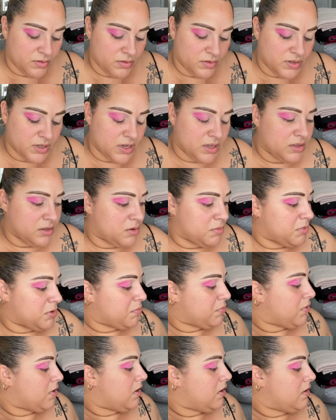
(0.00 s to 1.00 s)
Take a little bit
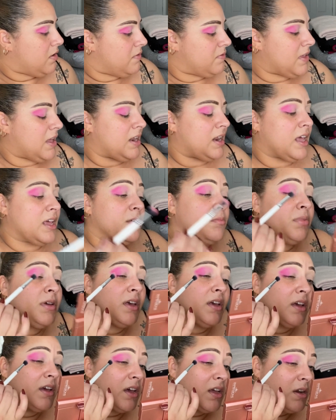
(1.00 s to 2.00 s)
of that light
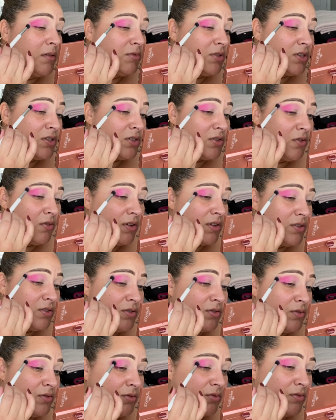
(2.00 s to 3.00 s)
pink, and I'm just going
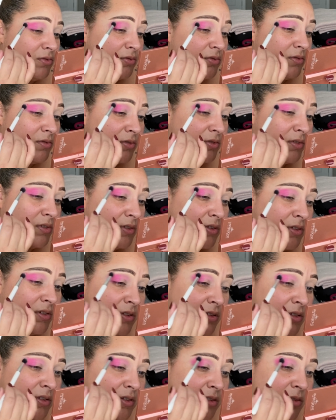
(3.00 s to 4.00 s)
to
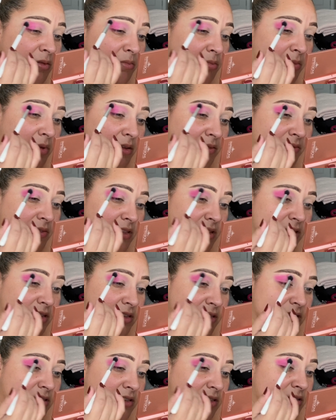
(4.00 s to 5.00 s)
buff
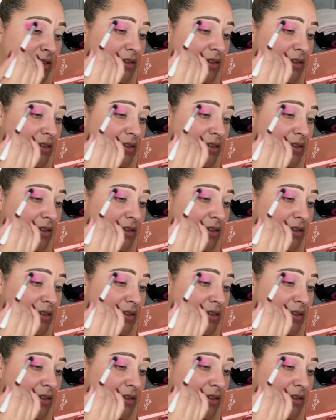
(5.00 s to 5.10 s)
this